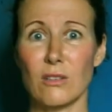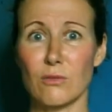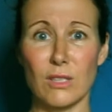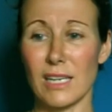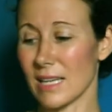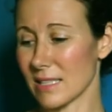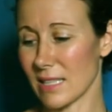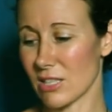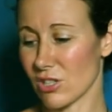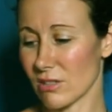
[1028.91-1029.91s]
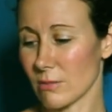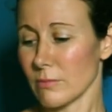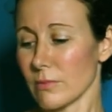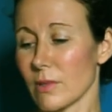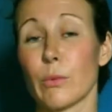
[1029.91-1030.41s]
realization,
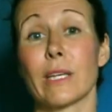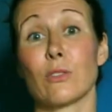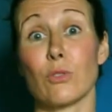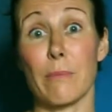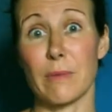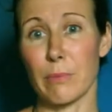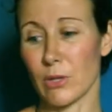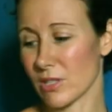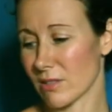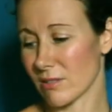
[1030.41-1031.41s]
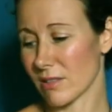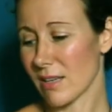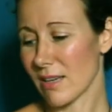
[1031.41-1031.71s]
we can drop the burden.